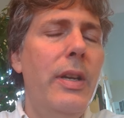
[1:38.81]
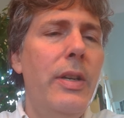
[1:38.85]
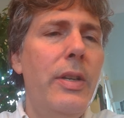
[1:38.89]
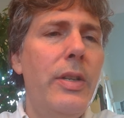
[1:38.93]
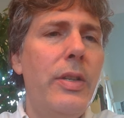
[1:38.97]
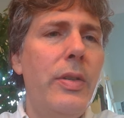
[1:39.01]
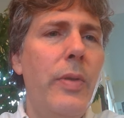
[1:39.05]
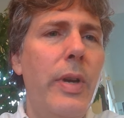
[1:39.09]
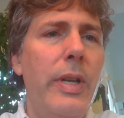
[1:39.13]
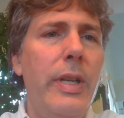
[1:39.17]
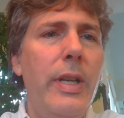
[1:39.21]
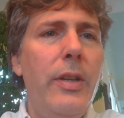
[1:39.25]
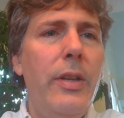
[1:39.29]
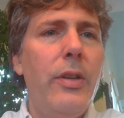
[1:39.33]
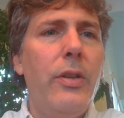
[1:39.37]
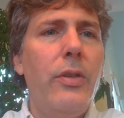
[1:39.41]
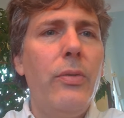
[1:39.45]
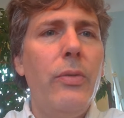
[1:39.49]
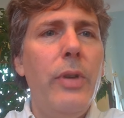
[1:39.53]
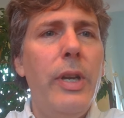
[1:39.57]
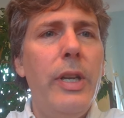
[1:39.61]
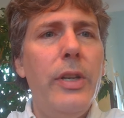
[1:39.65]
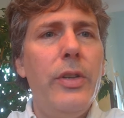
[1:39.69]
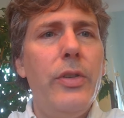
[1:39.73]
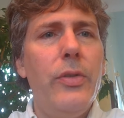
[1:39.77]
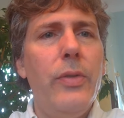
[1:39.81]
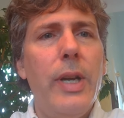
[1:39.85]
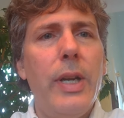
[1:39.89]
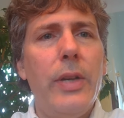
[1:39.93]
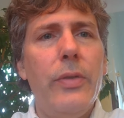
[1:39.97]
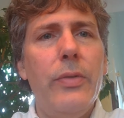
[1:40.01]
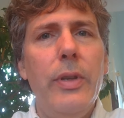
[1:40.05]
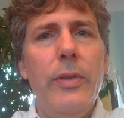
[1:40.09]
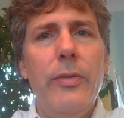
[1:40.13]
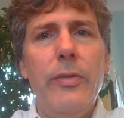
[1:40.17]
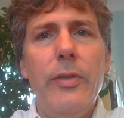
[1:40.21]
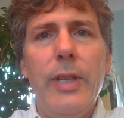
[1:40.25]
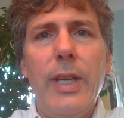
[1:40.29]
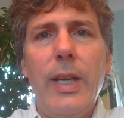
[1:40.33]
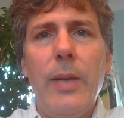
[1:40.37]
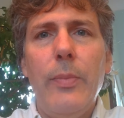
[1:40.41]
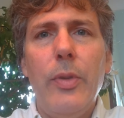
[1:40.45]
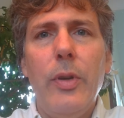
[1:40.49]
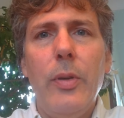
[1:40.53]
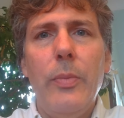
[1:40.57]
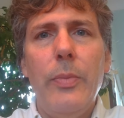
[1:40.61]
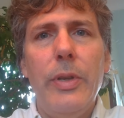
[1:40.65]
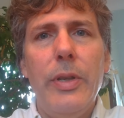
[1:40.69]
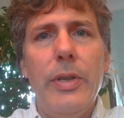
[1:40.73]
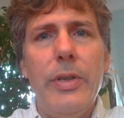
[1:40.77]
So I need to create a directory for that
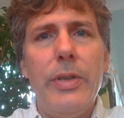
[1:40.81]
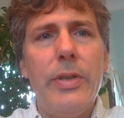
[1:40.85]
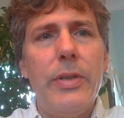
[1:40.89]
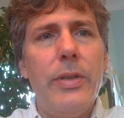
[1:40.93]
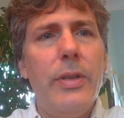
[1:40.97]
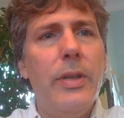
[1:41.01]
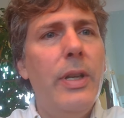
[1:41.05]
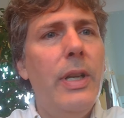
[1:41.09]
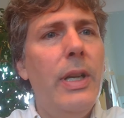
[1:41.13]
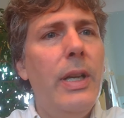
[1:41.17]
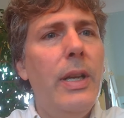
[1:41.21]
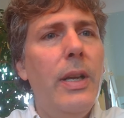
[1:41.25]
purpose.